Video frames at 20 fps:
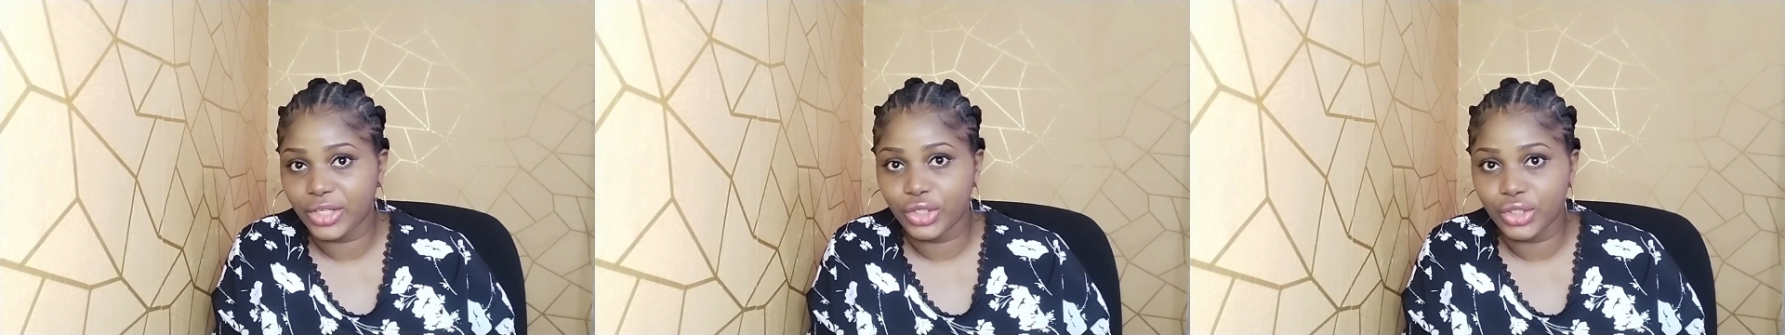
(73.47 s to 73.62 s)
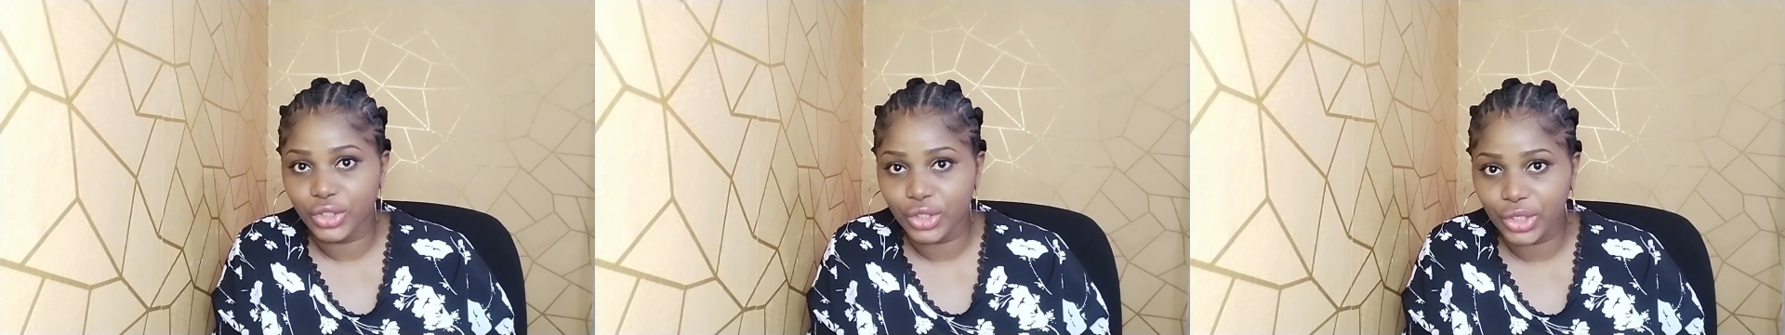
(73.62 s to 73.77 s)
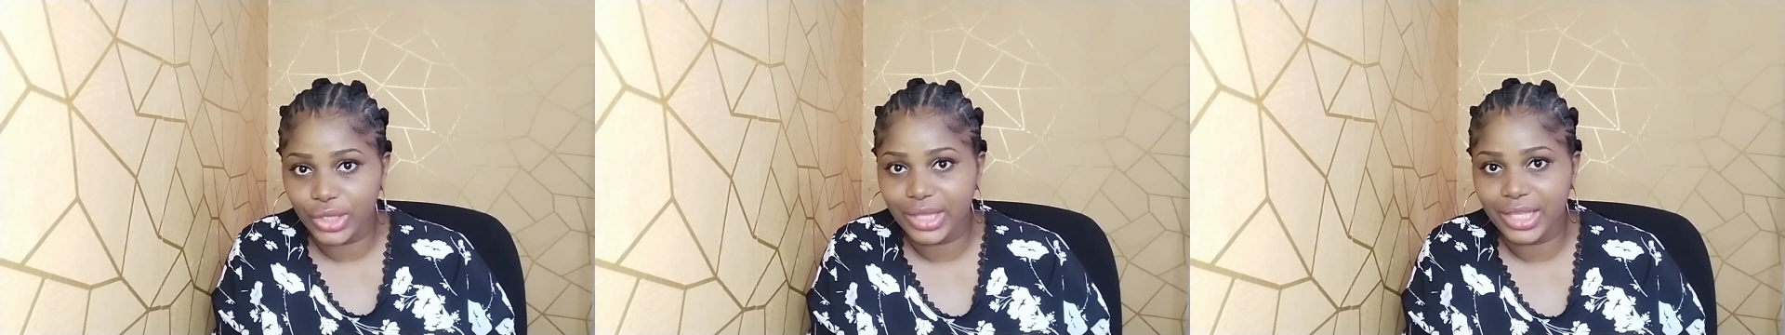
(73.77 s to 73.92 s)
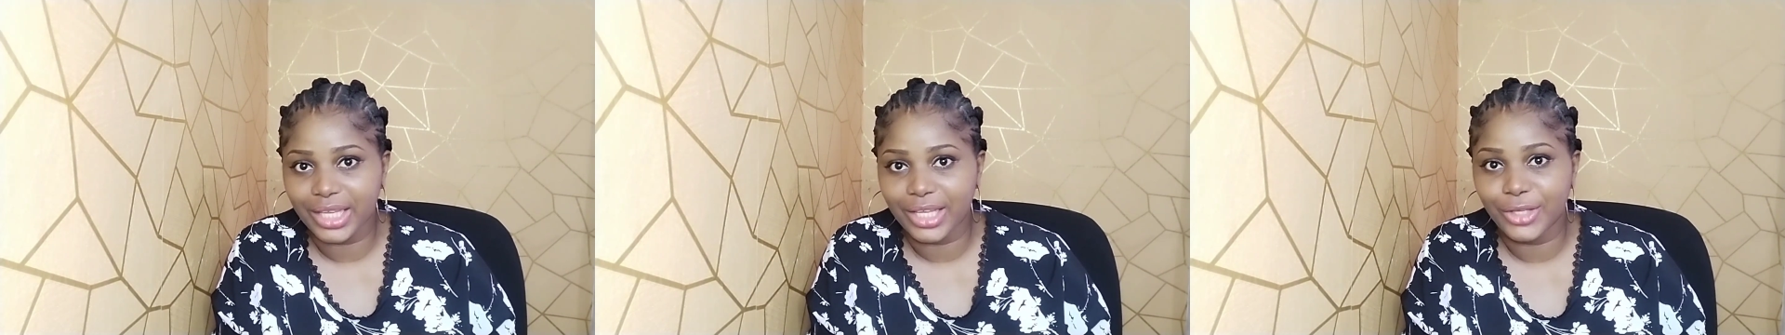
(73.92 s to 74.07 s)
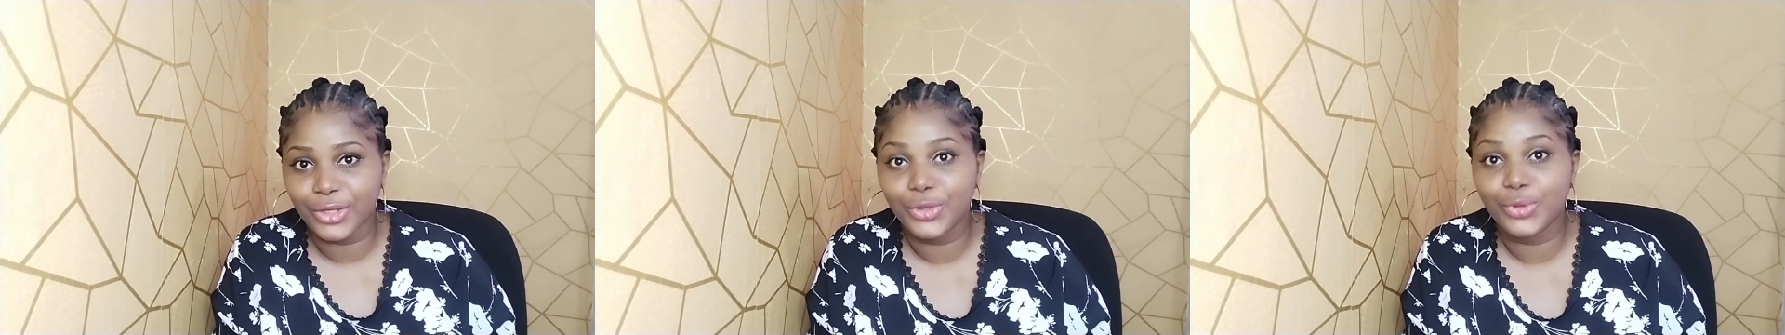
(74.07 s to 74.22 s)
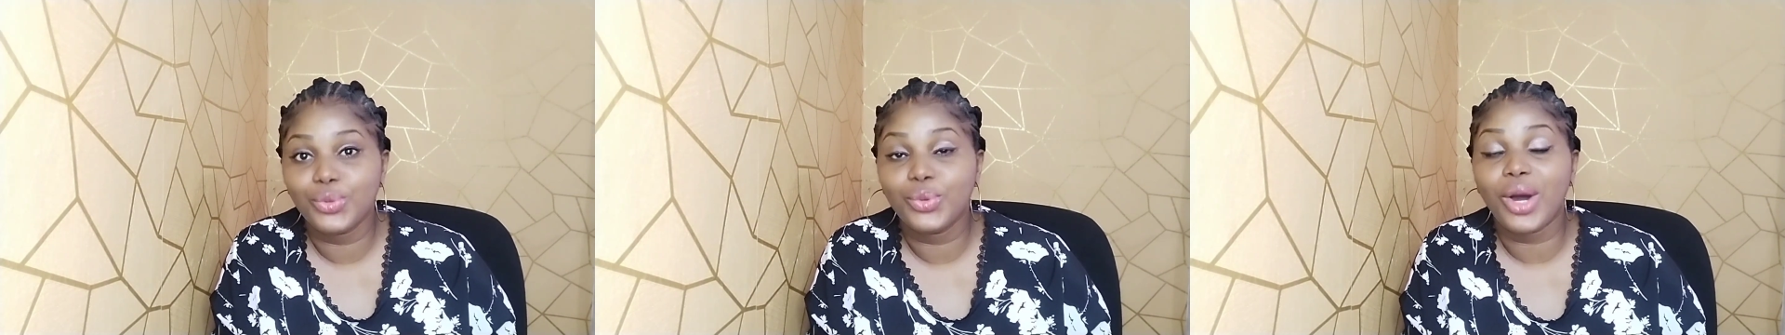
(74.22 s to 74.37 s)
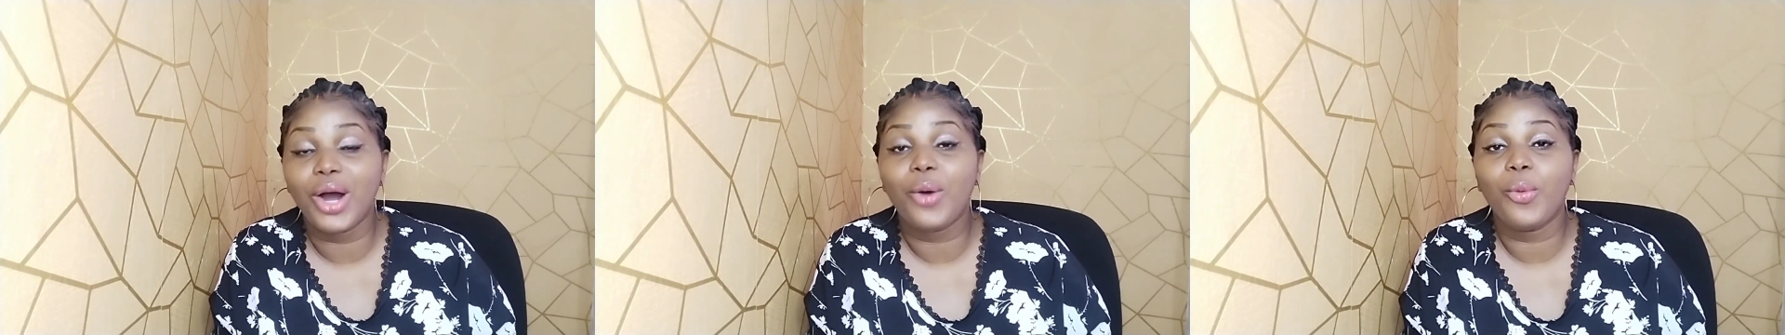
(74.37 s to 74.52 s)
nothing.
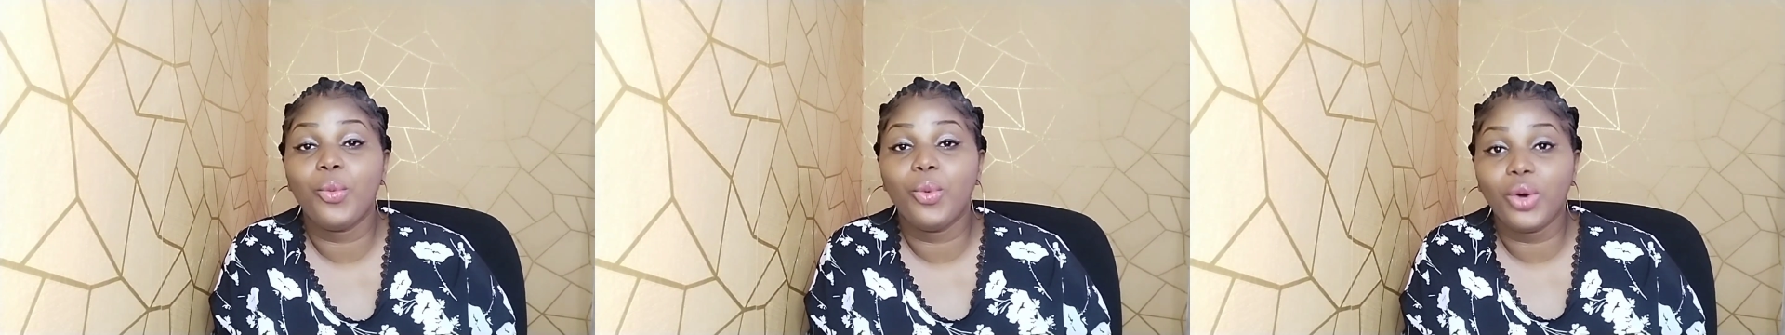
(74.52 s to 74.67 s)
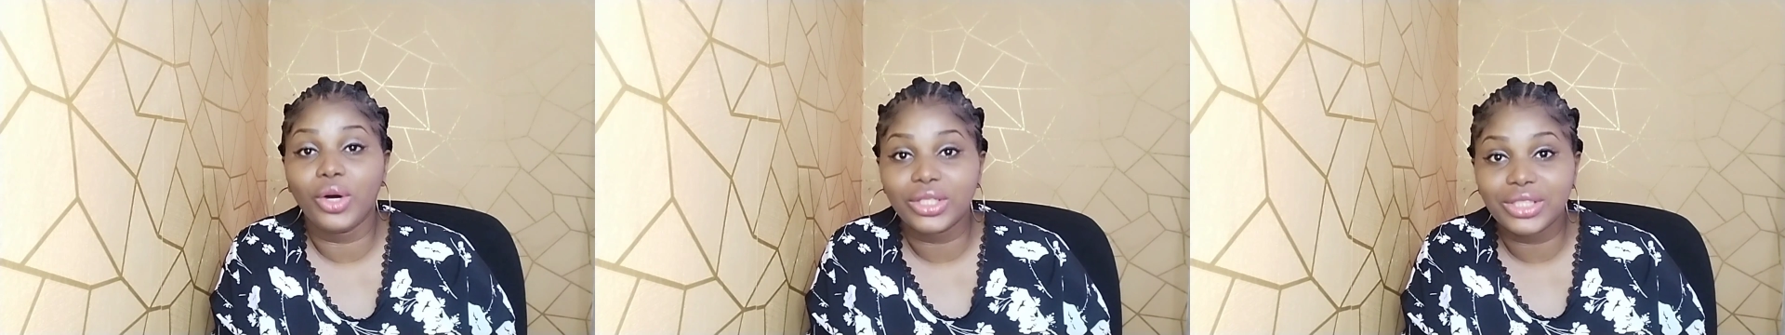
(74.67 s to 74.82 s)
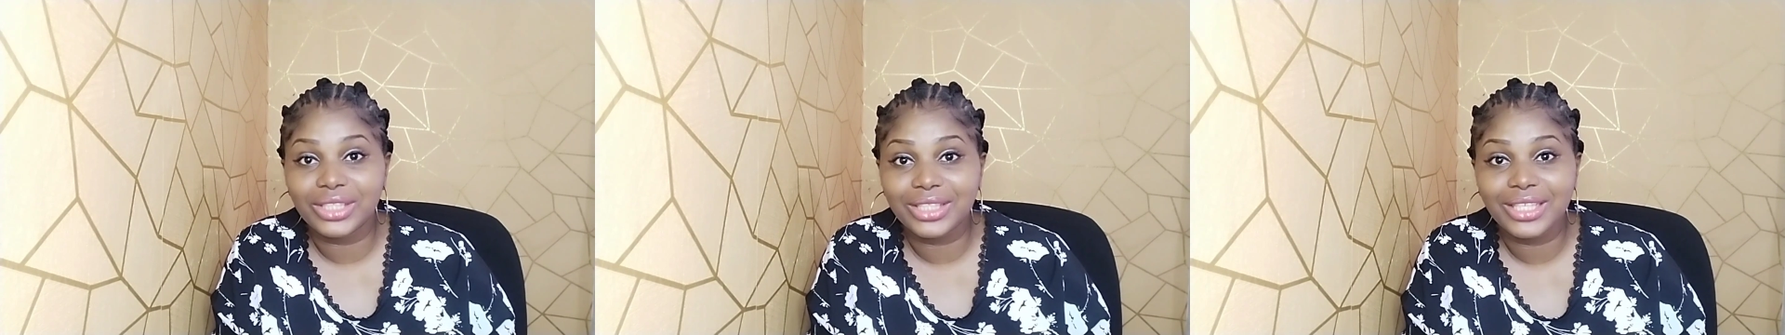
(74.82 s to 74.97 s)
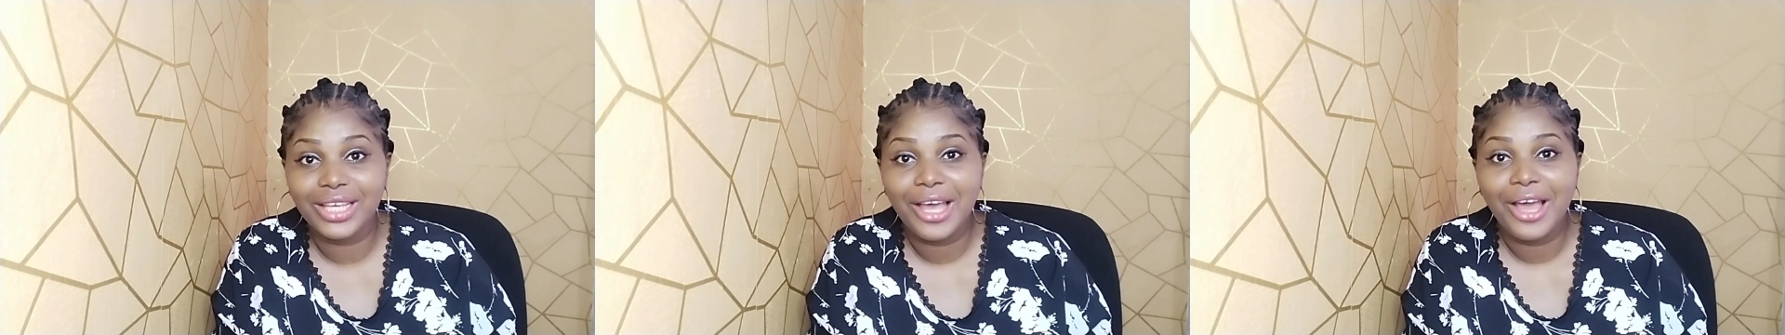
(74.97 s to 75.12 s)
You are worth